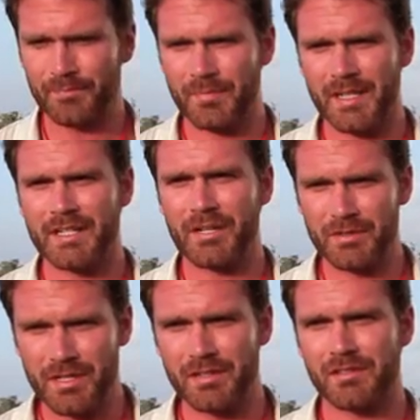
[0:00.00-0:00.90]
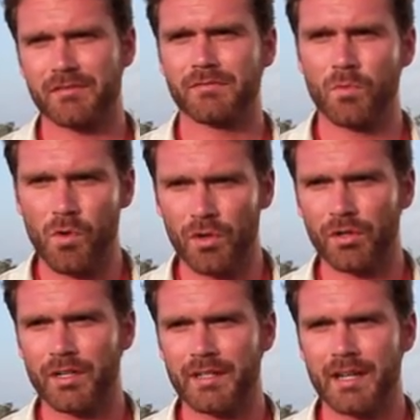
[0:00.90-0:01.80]
but you know, years of
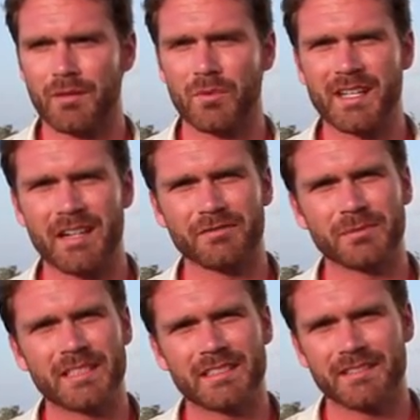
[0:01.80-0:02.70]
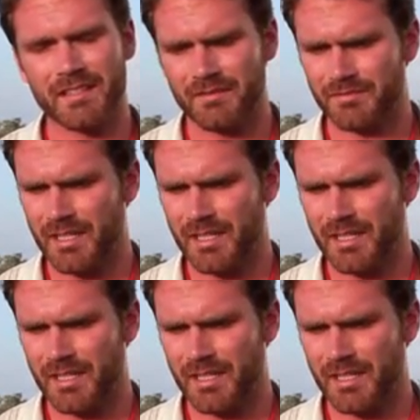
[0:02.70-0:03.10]
war and weak government and stuff,